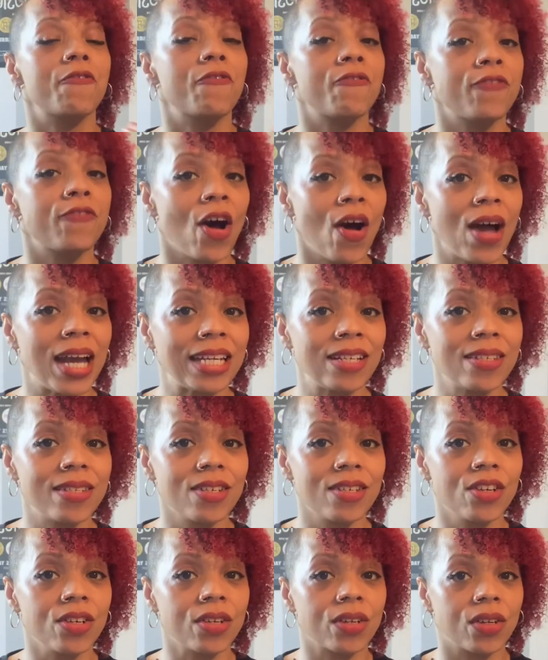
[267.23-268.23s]
Find
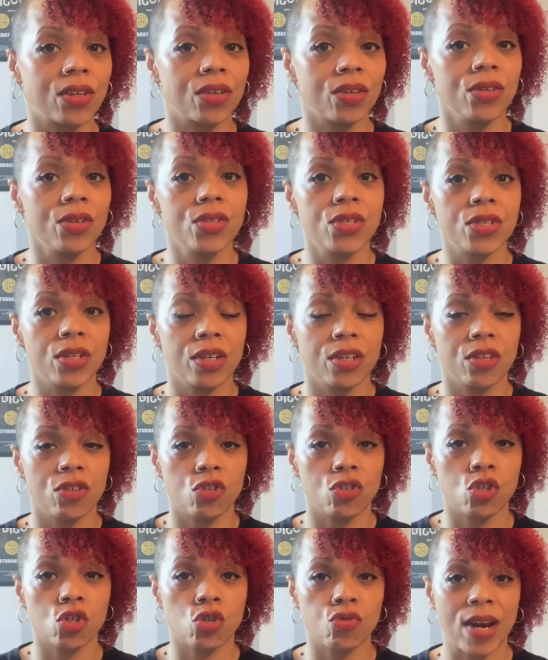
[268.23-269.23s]
a good,
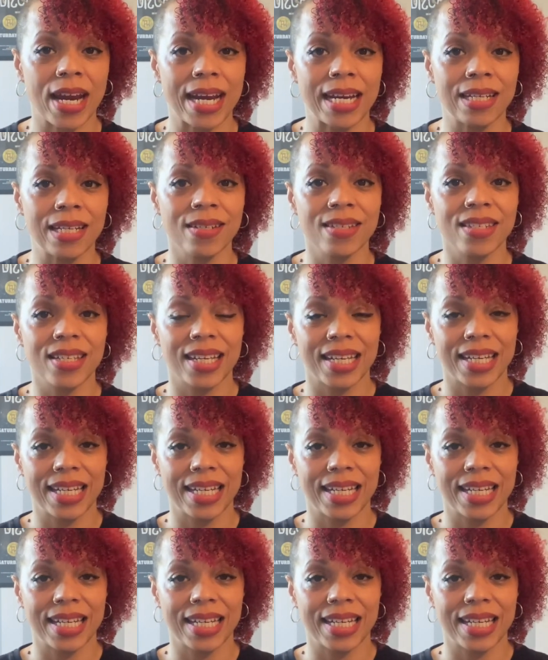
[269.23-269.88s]
trained,